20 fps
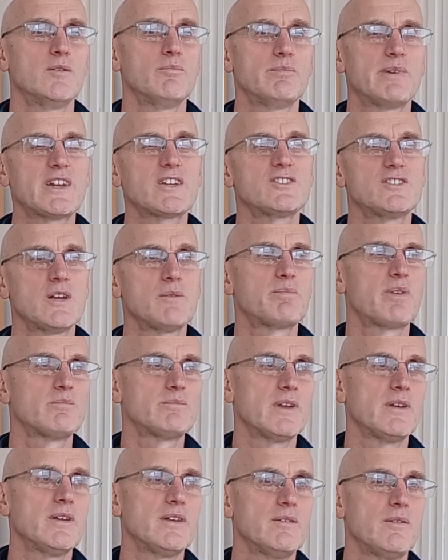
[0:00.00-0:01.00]
But I'd say
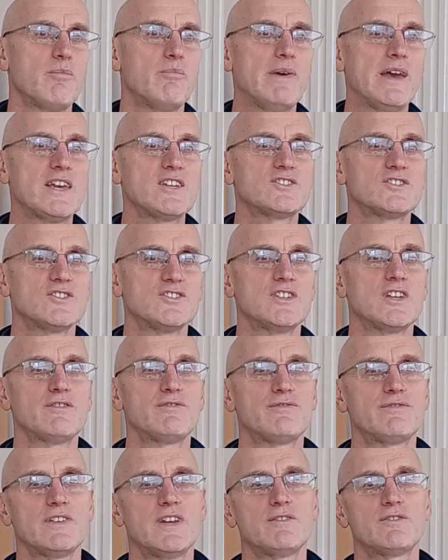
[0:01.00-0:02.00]
probably best is
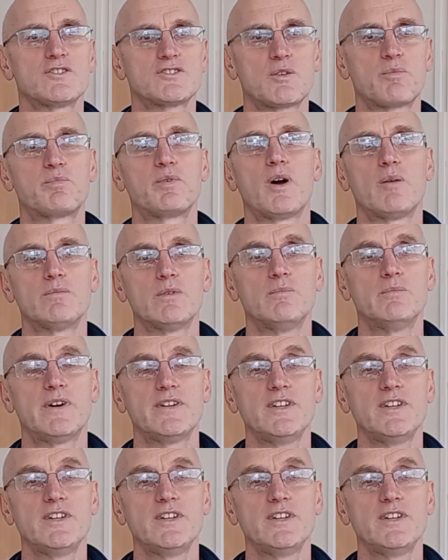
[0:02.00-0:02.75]
if there's a problem